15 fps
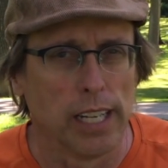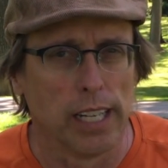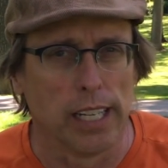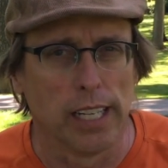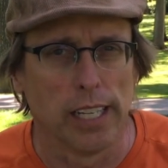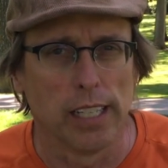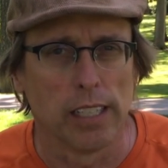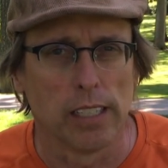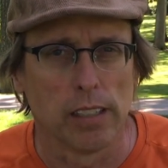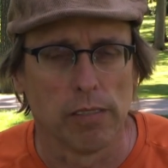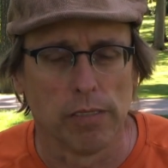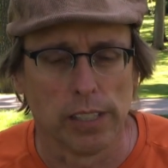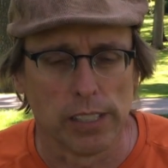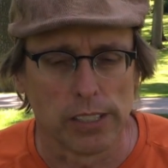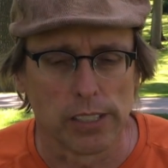and
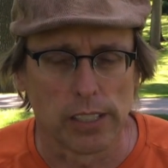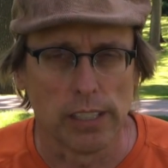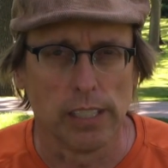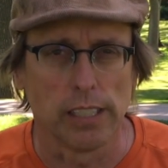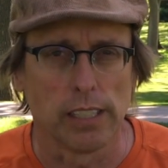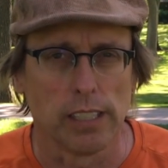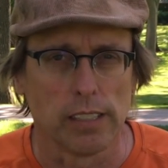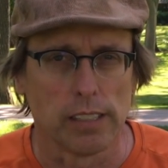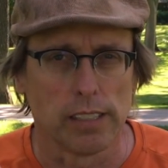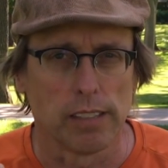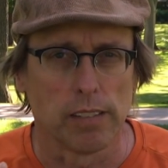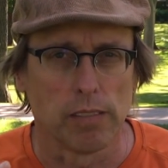eventually it gets